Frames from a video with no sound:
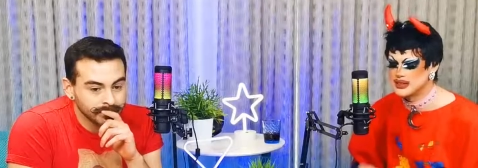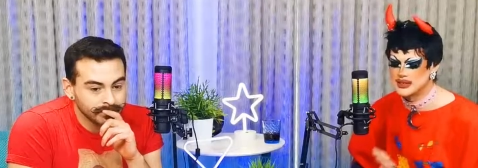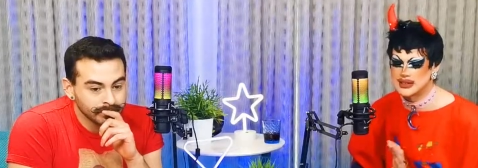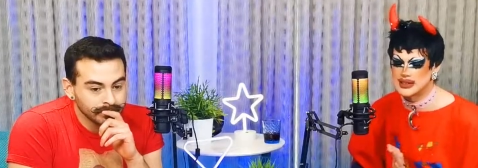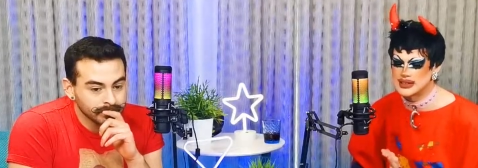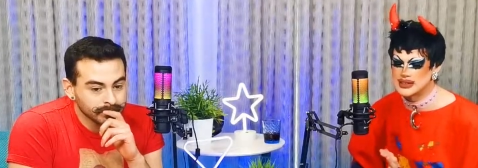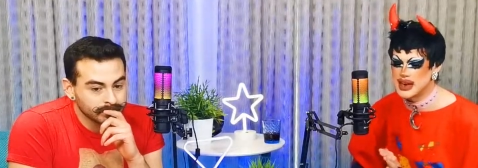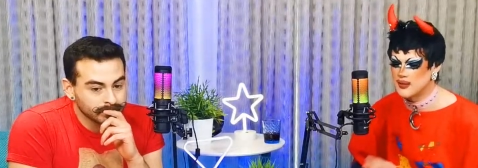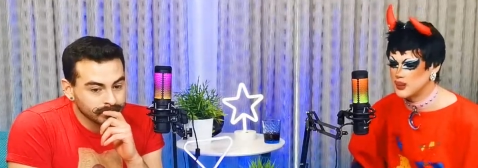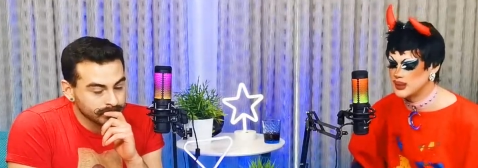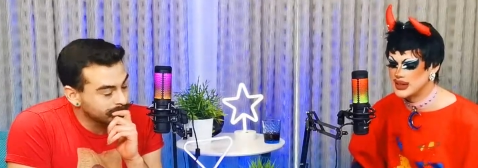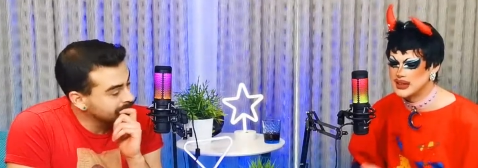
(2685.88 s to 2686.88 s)

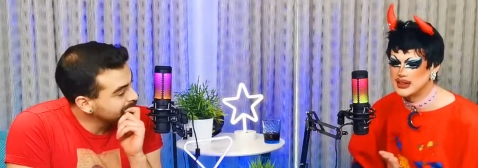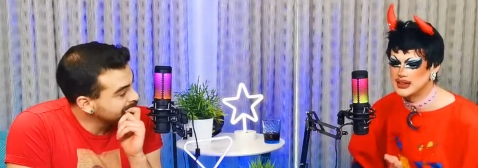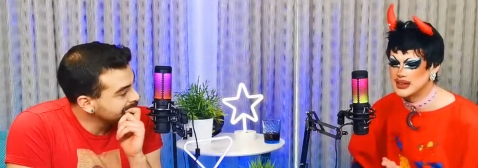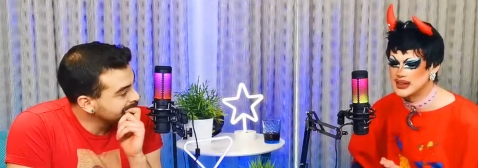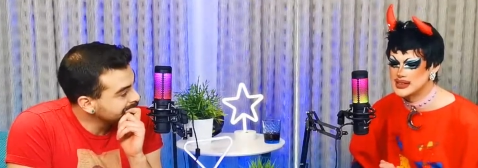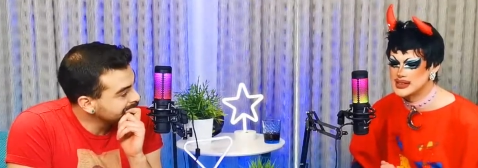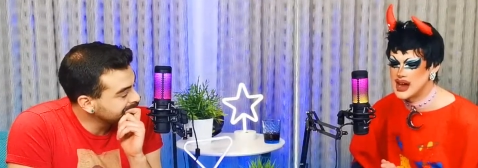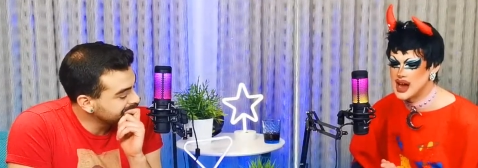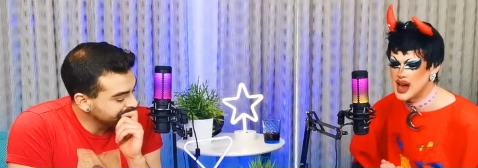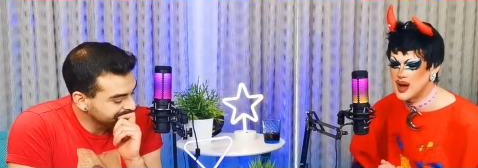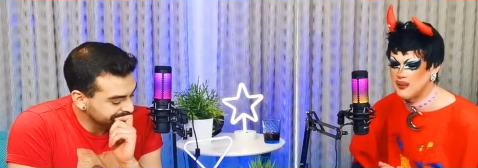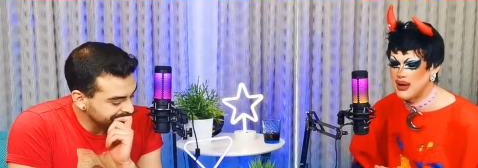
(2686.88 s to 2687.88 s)
Speaker 1: a great
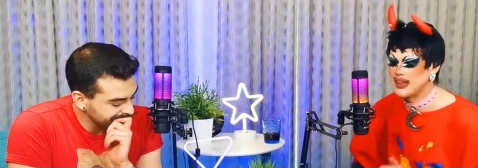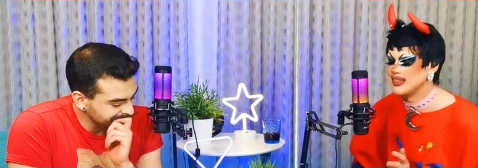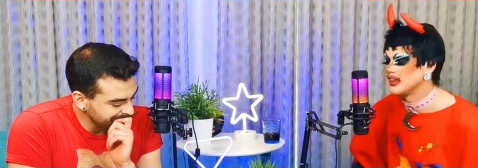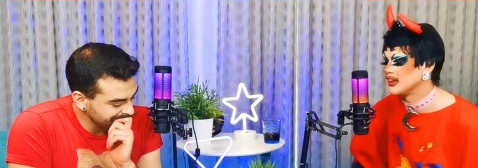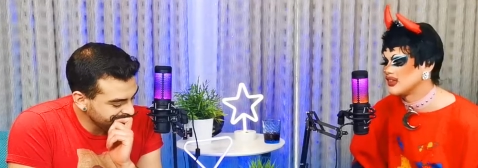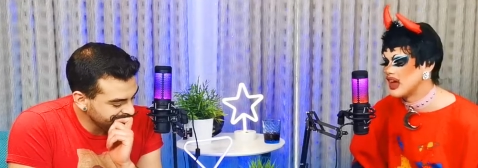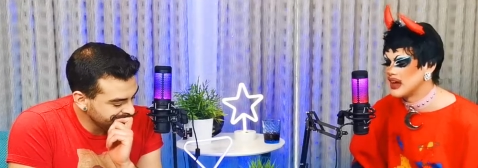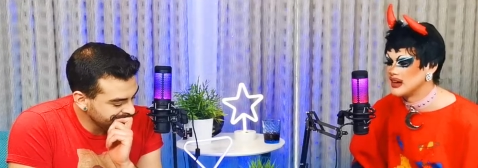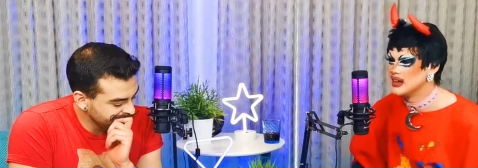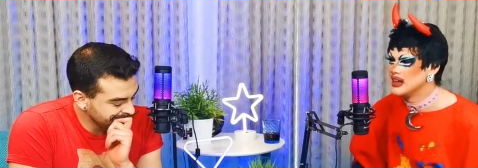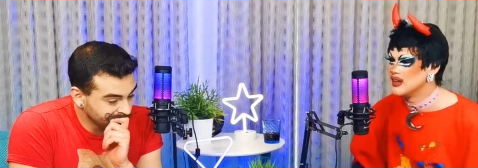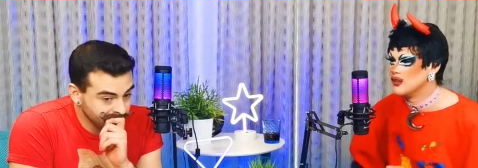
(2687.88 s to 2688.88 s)
challenge. Juju
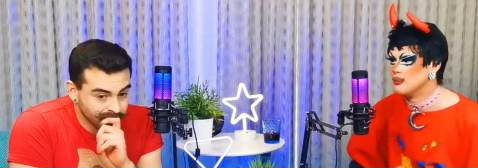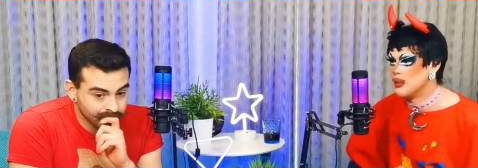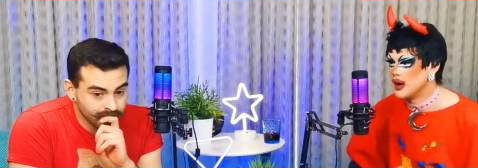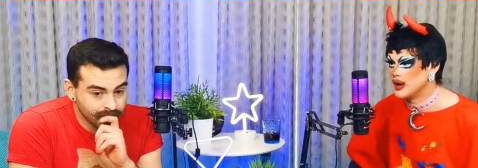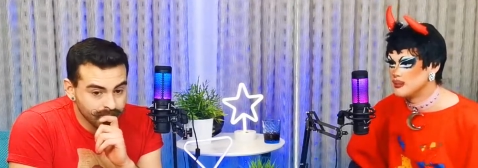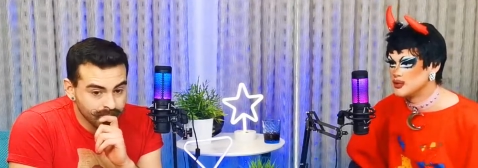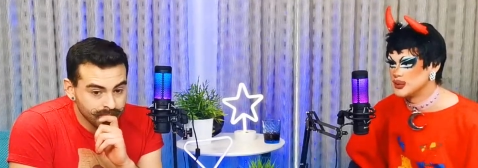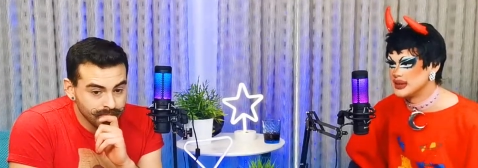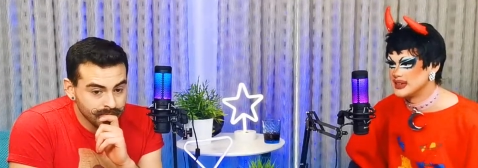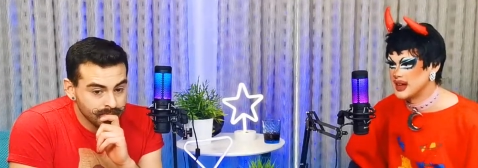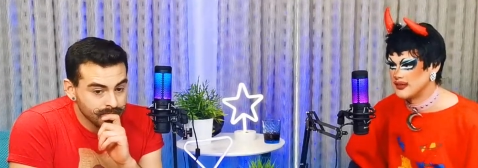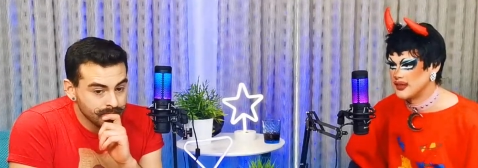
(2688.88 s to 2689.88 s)
killed it. Everyone
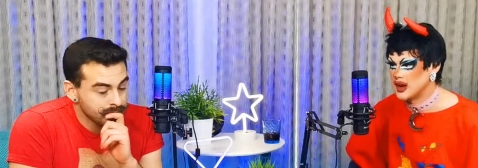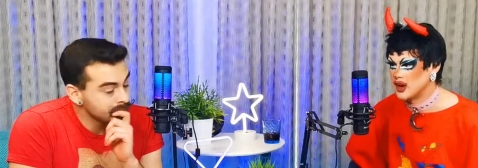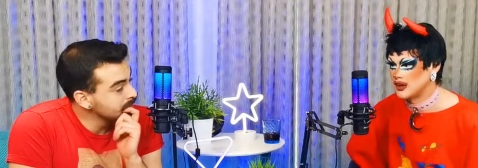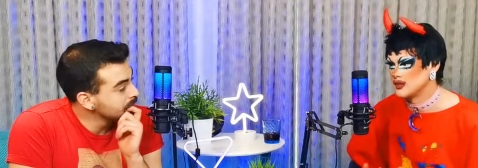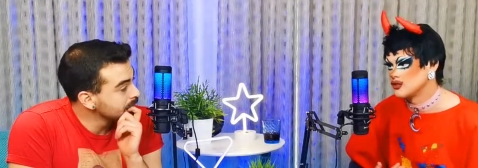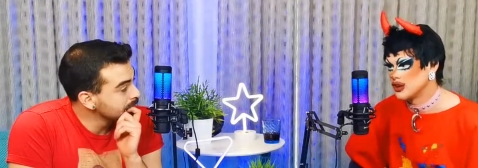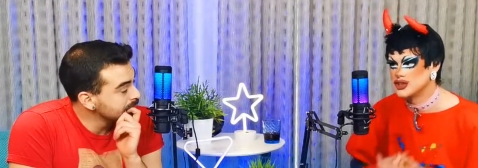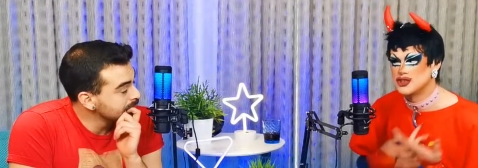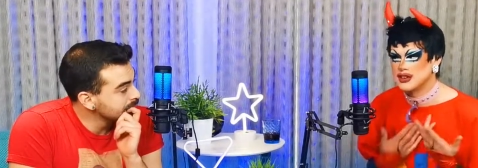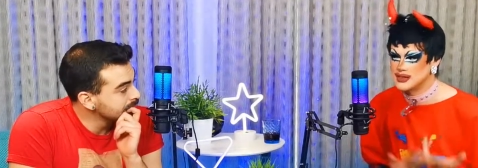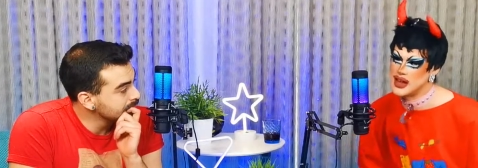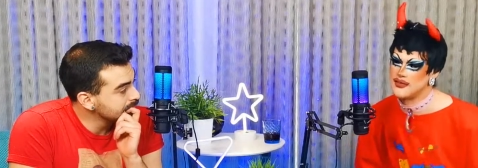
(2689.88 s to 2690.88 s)
killed it. I
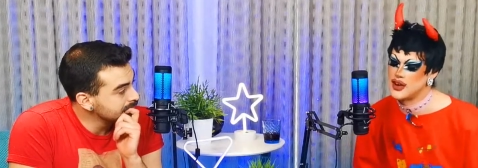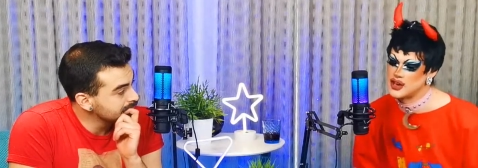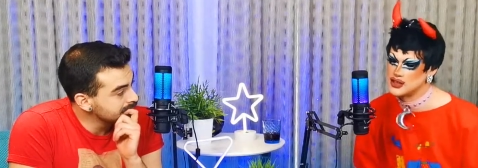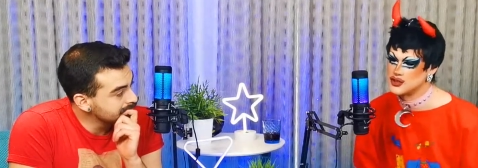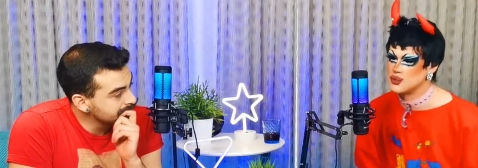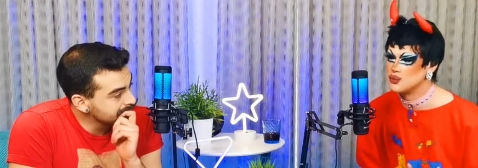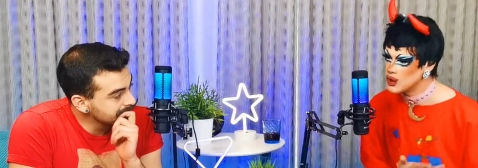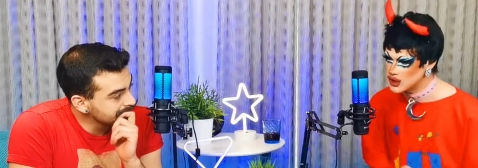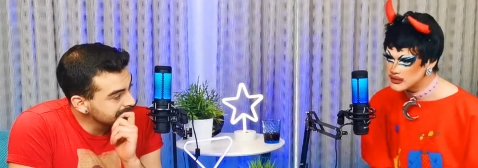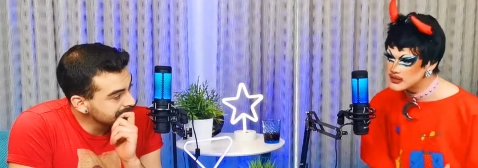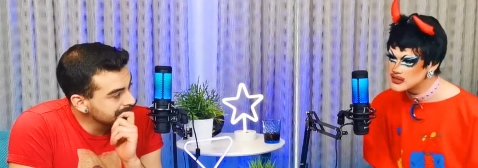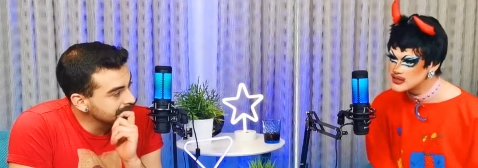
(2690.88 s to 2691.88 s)
think that the
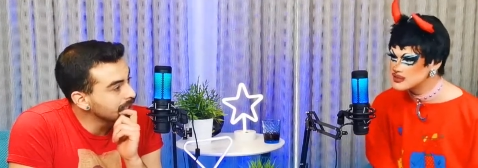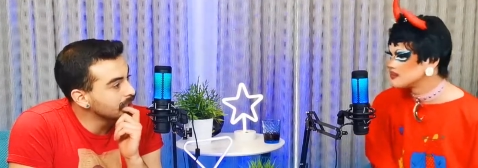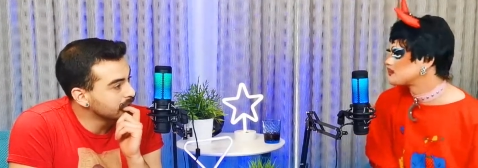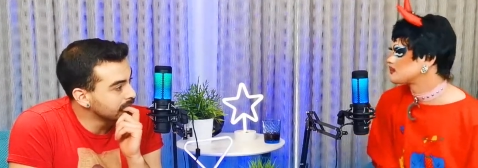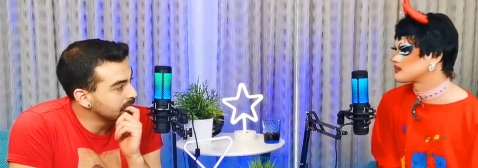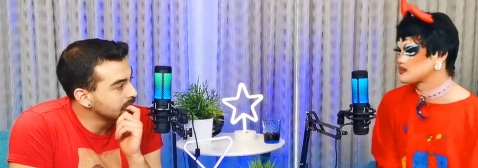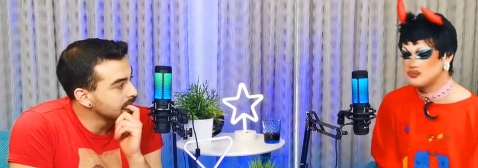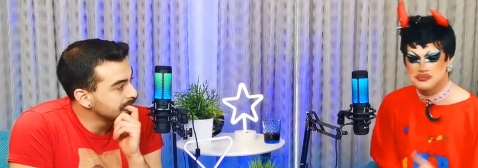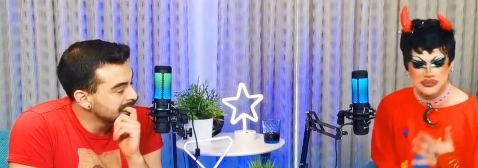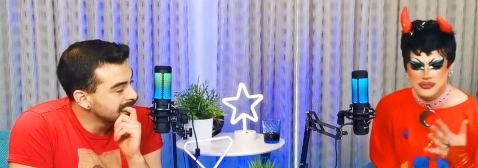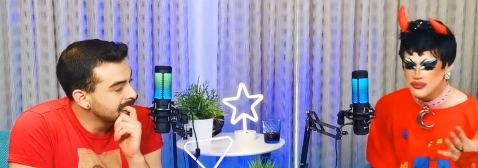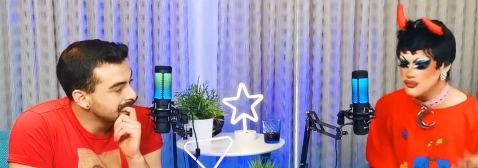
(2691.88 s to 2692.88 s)
bottom between
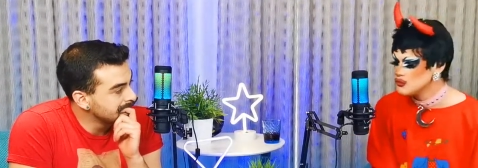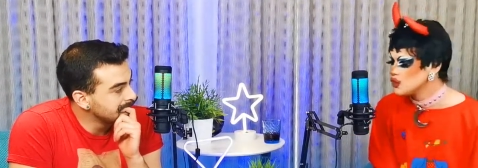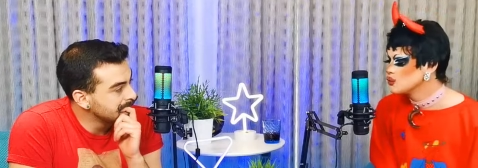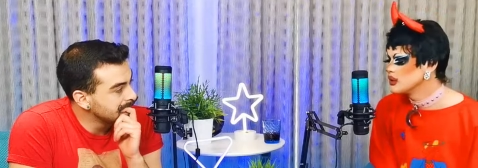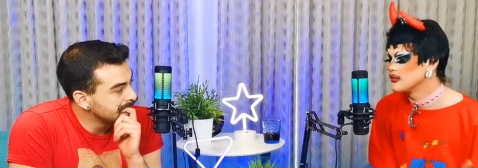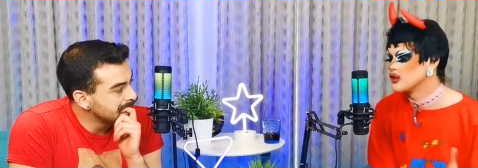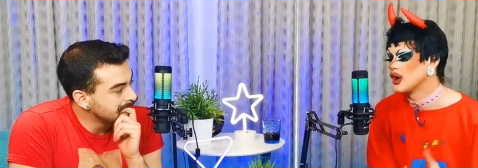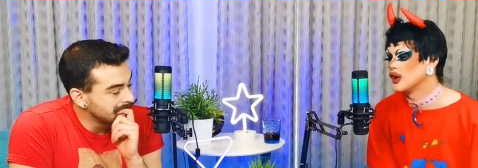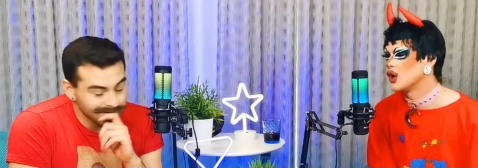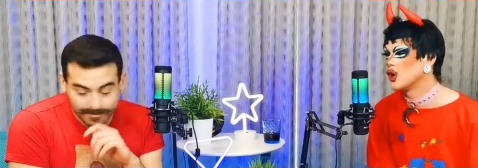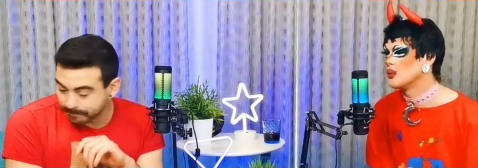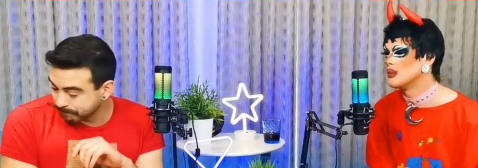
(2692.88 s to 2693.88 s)
Sapphire and Scritch,
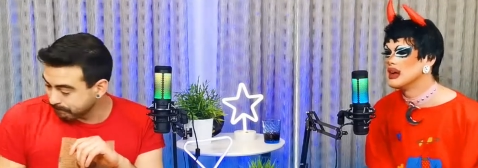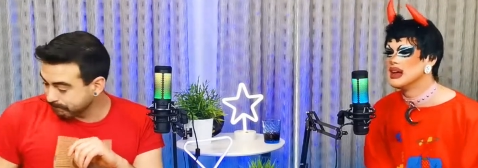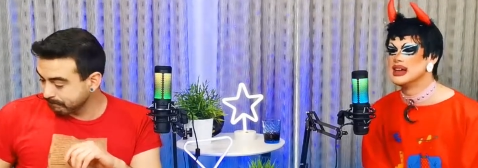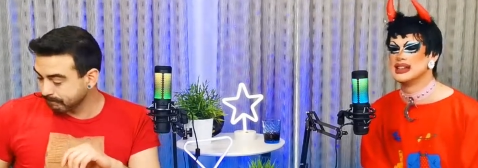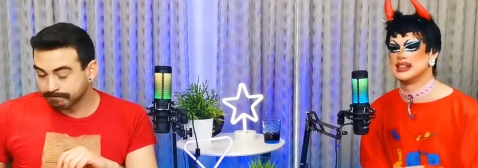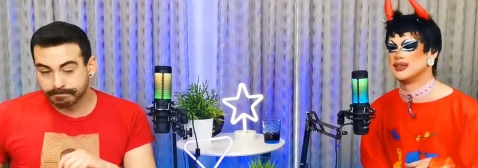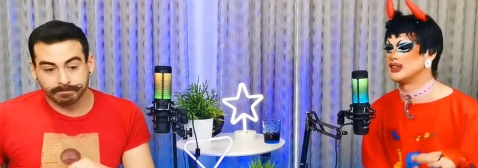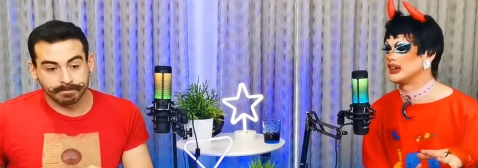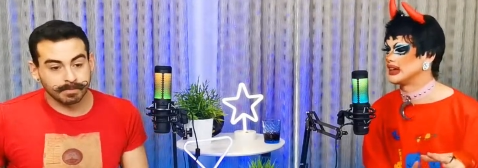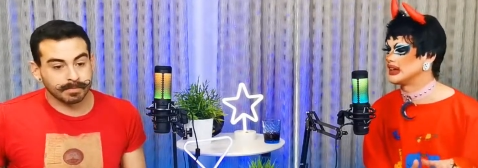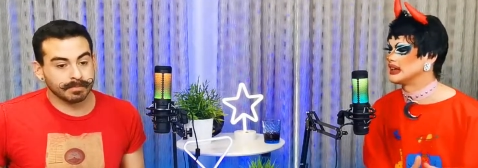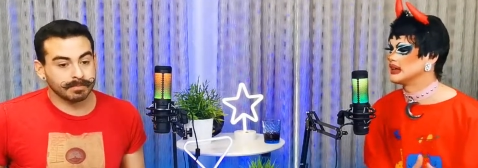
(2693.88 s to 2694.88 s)
Sapphire did the worst.
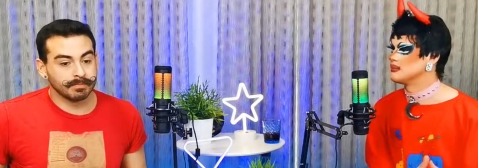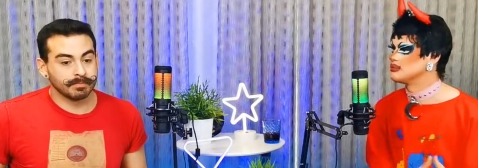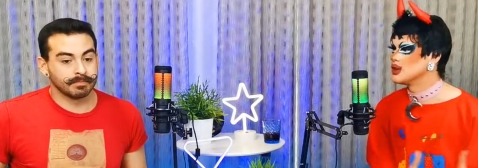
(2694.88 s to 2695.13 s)
Agreed.